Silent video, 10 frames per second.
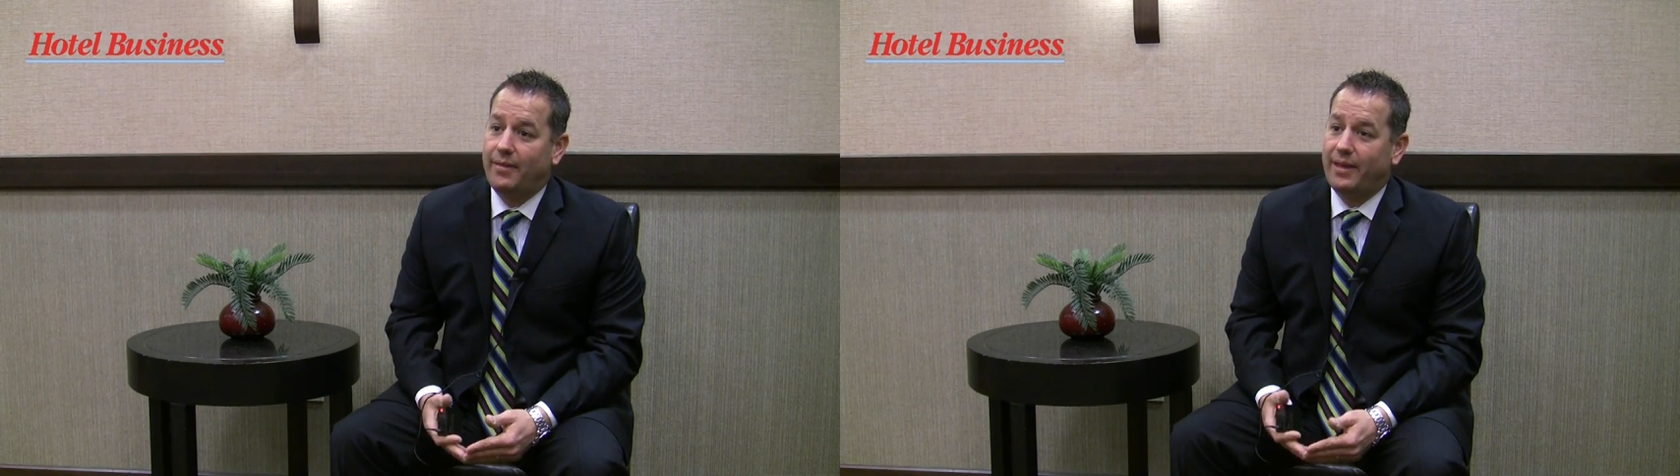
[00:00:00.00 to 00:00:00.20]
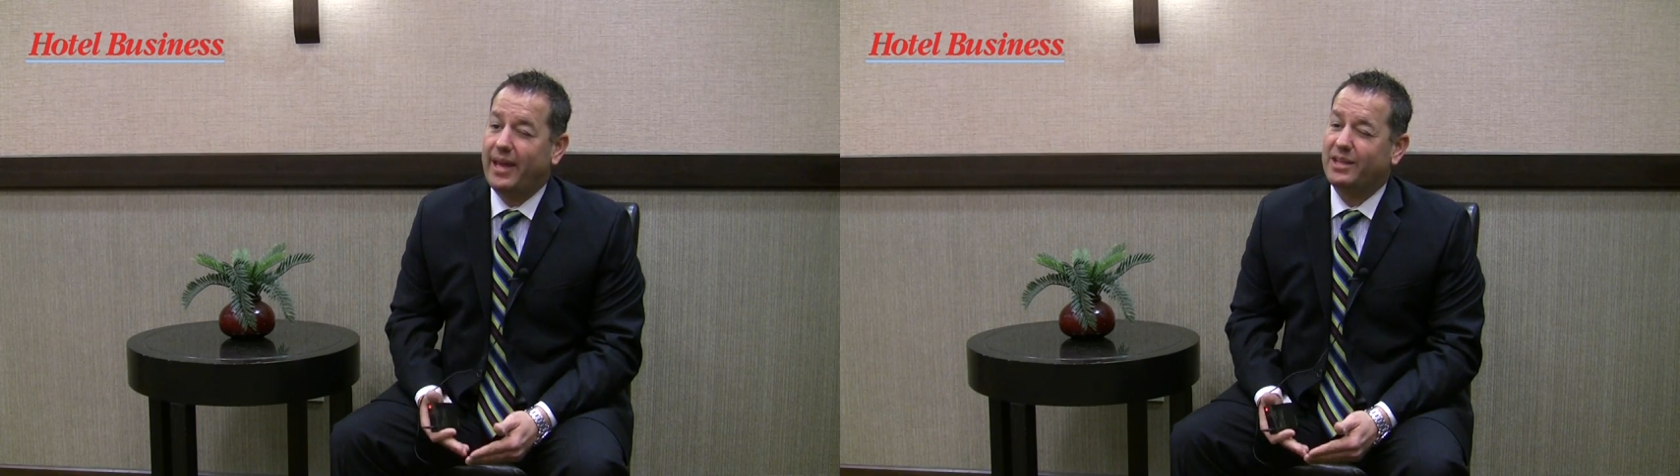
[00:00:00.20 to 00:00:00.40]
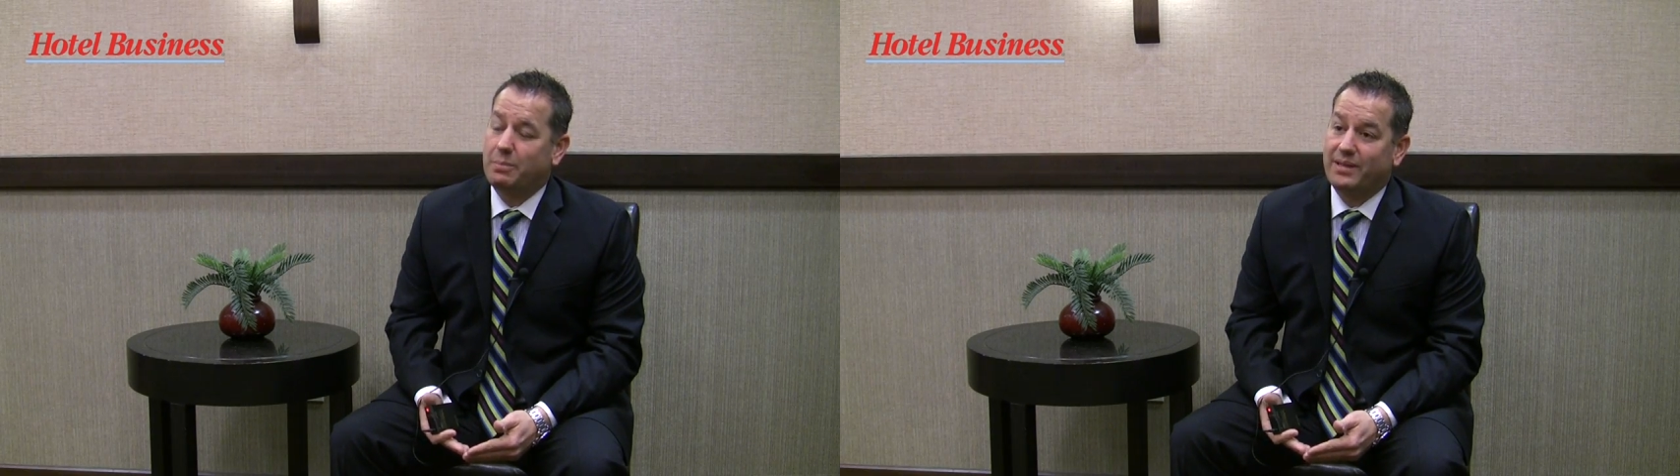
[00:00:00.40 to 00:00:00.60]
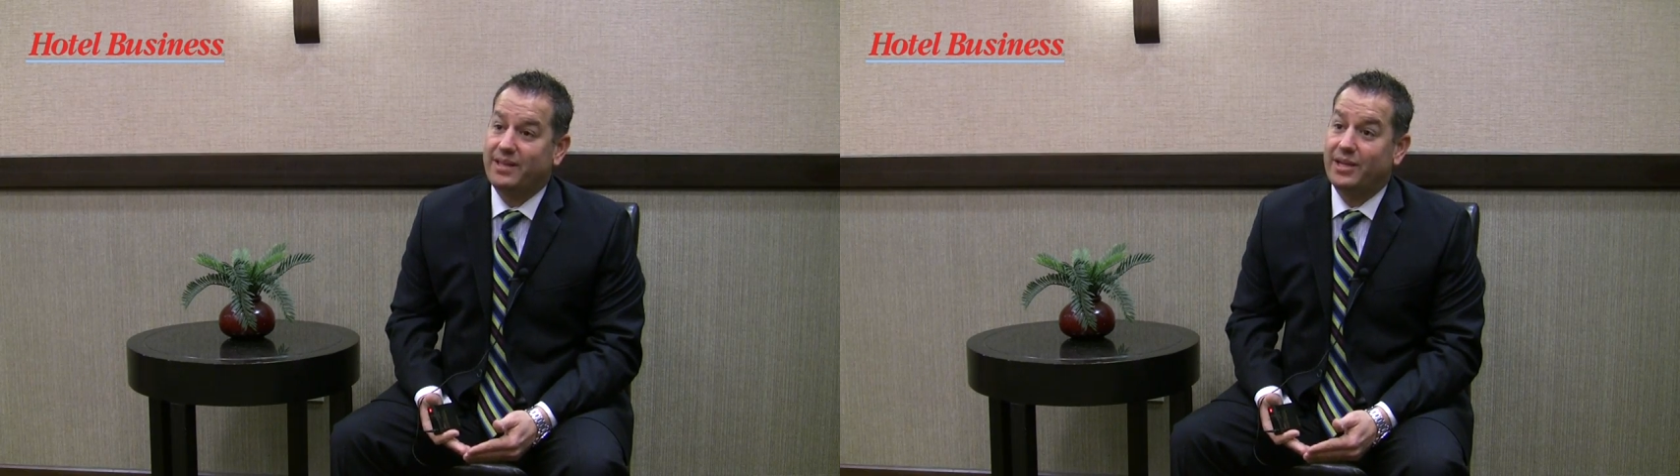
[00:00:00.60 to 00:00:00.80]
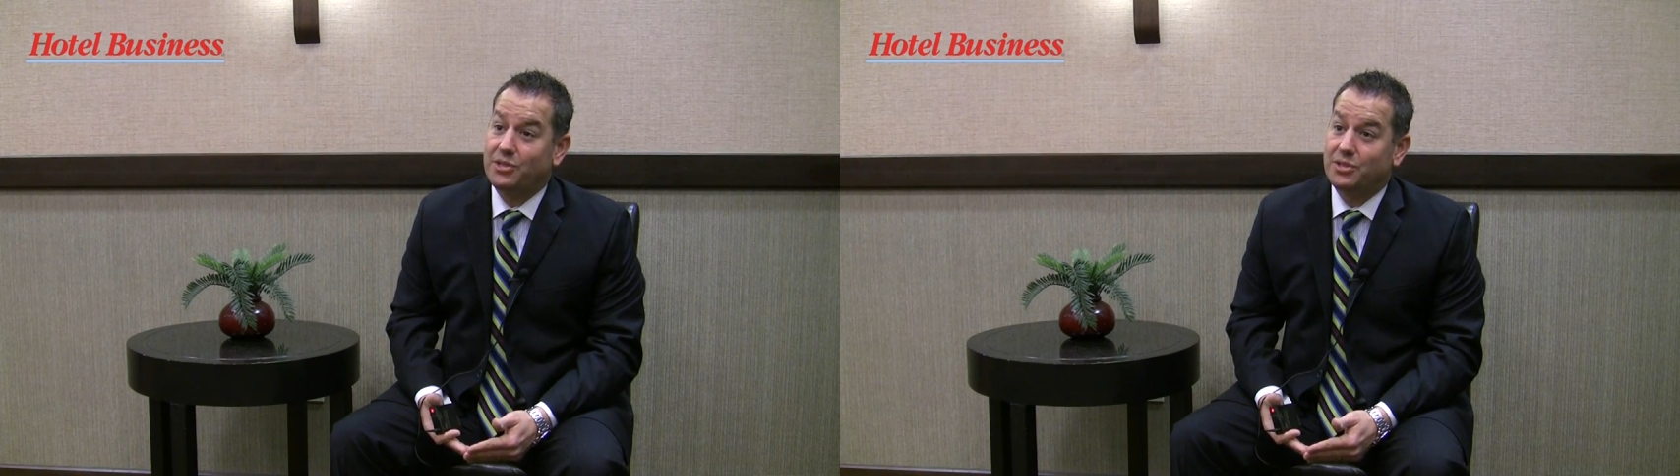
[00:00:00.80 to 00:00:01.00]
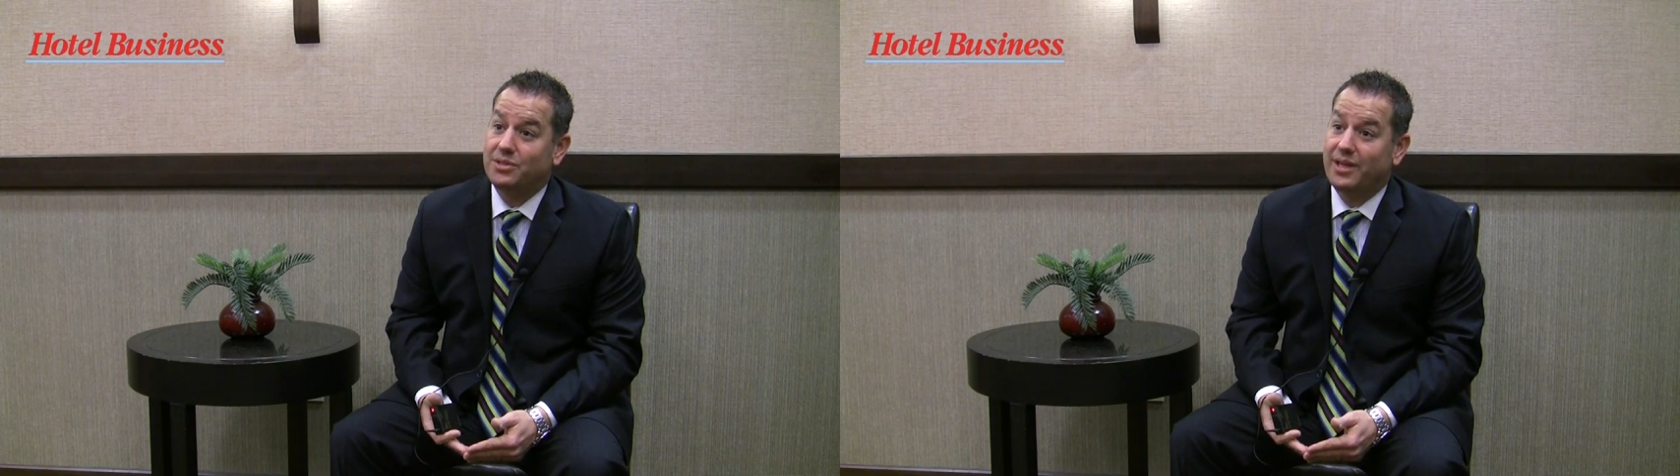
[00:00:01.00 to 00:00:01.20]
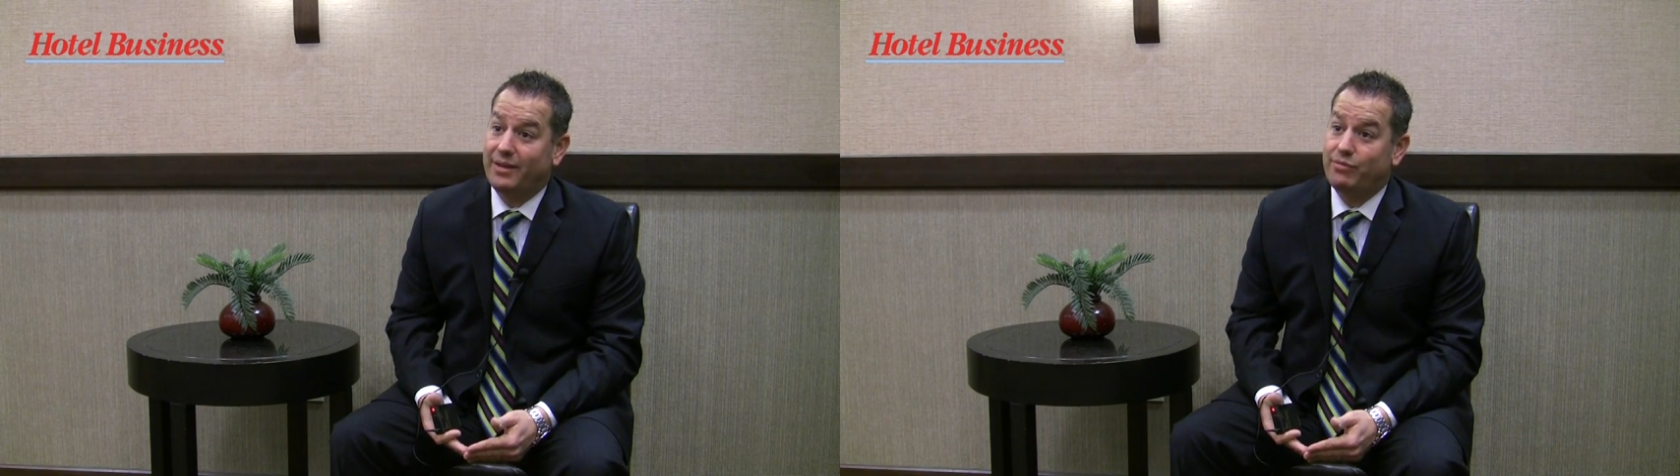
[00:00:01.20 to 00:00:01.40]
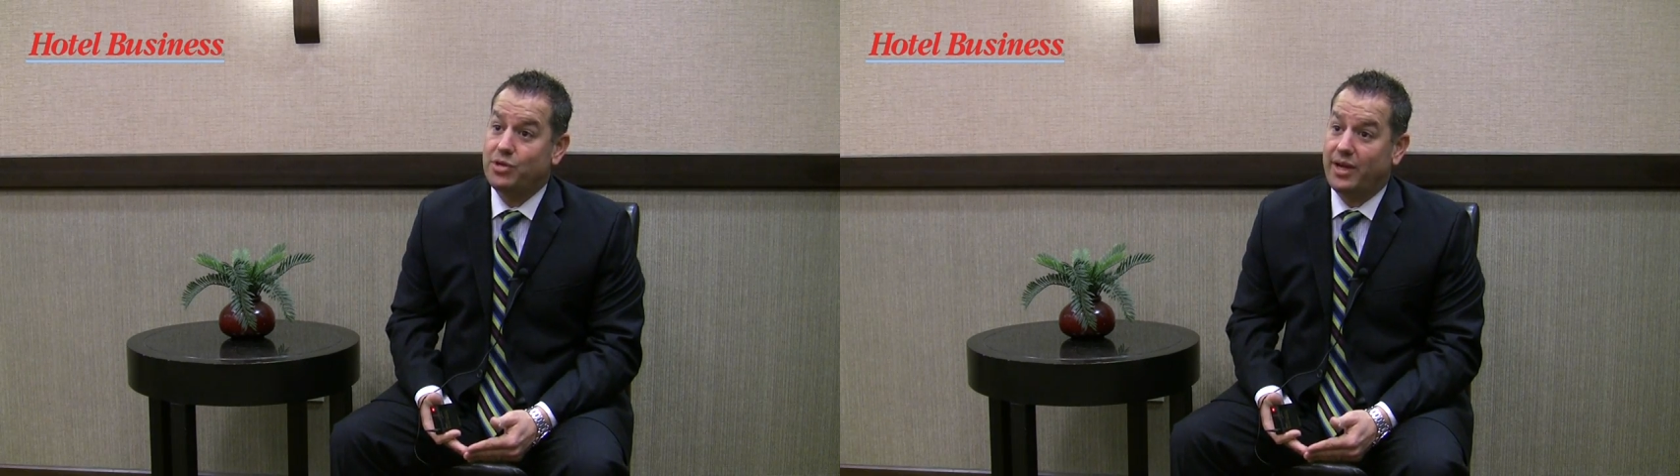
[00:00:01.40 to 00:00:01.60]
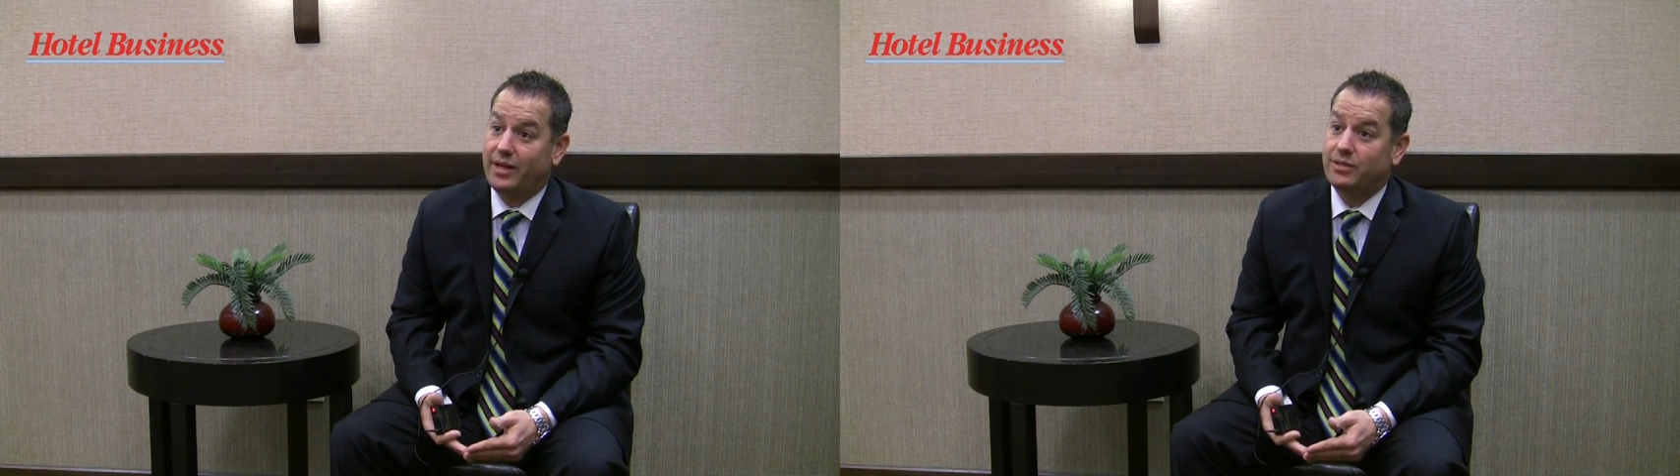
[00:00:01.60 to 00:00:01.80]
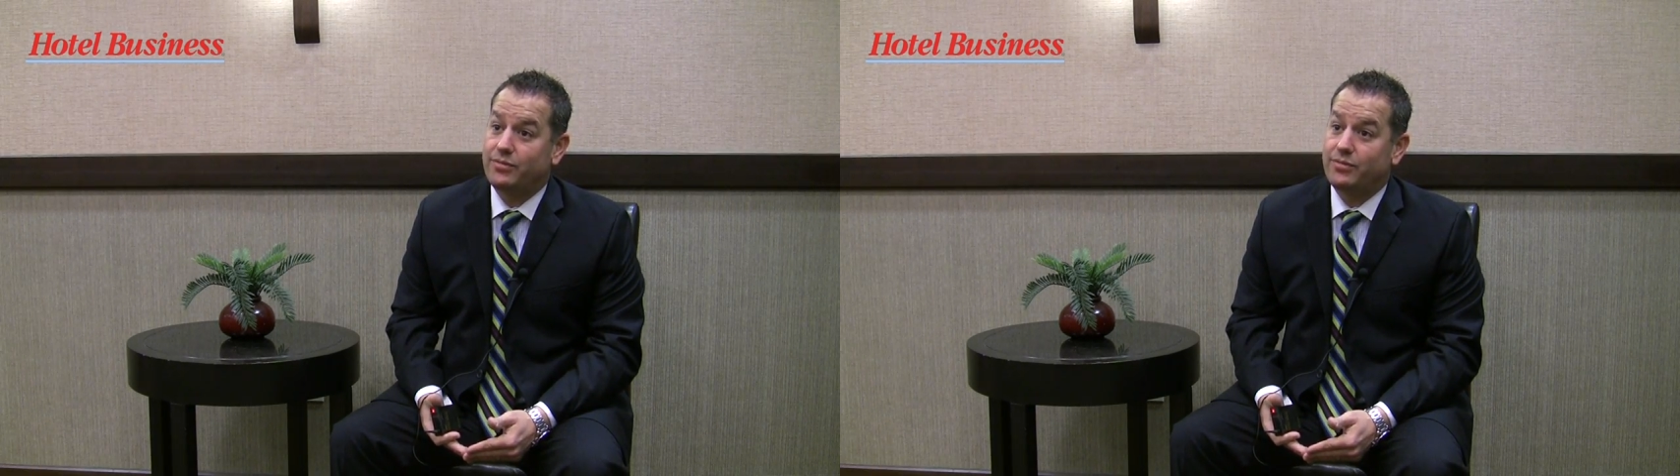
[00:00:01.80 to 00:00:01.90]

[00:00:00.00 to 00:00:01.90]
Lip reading: think expectations have changed